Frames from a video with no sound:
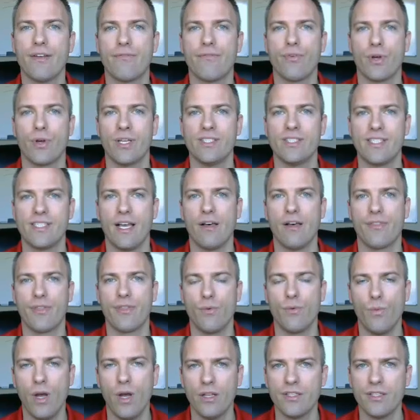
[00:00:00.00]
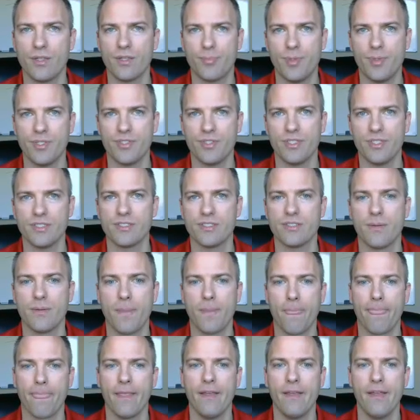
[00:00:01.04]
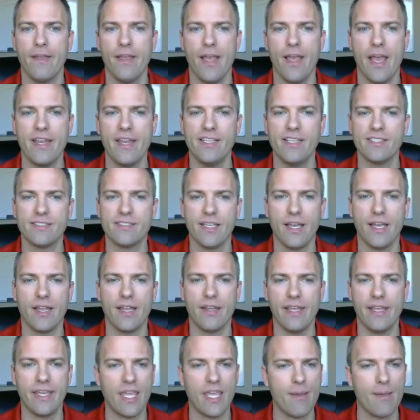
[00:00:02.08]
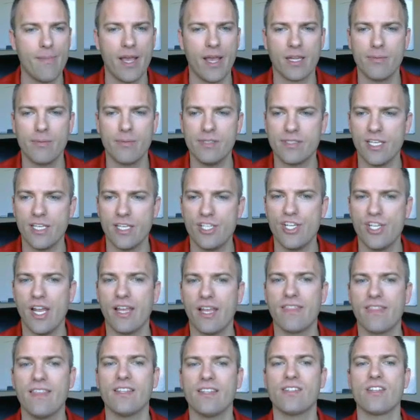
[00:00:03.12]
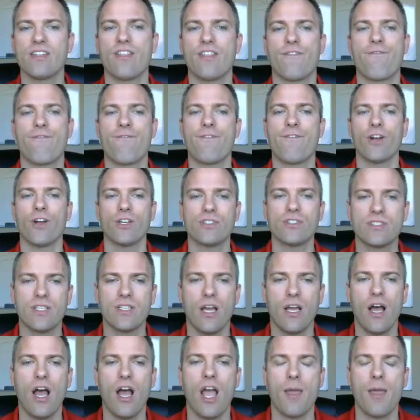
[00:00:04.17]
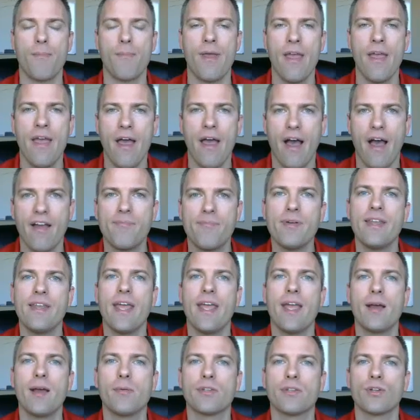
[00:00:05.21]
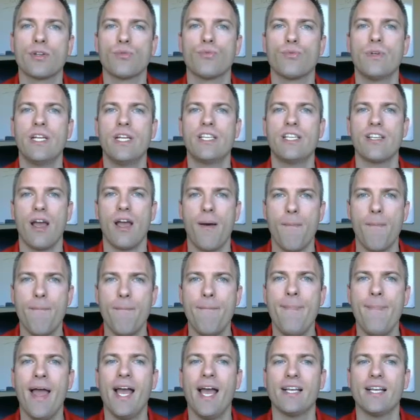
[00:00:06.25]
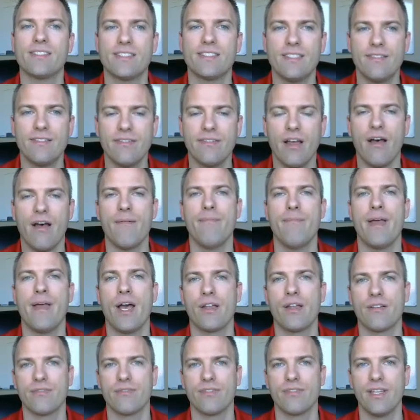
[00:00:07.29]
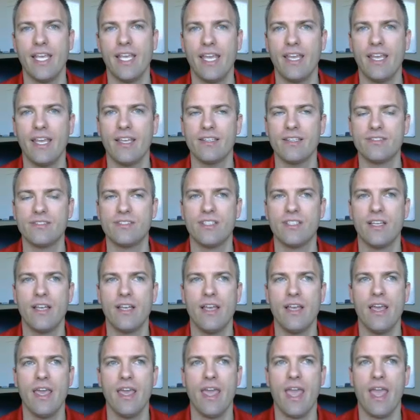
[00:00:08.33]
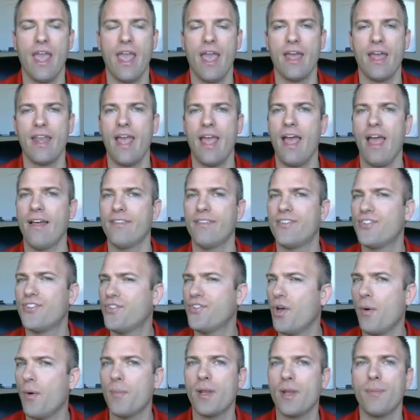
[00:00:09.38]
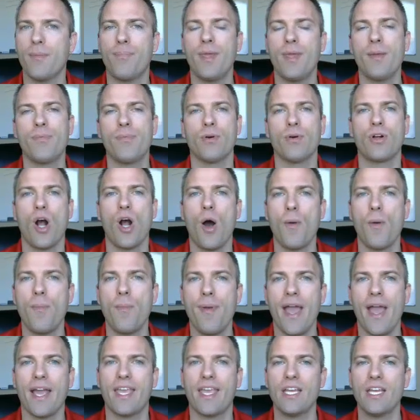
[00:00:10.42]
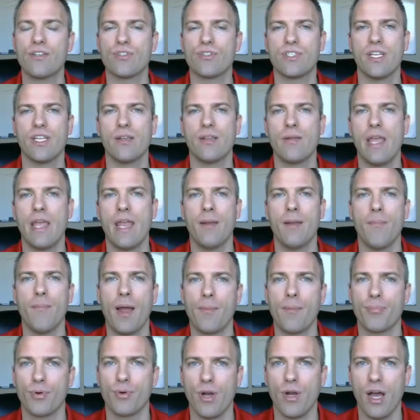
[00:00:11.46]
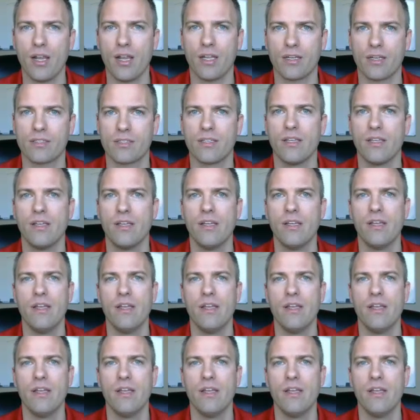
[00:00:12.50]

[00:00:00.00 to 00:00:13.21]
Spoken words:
it for his health and wellness business. And he said, he came back to me and said, Jake, this is the first time I've been able to reach a massive amount of leads and had so many people call me back interested in my product.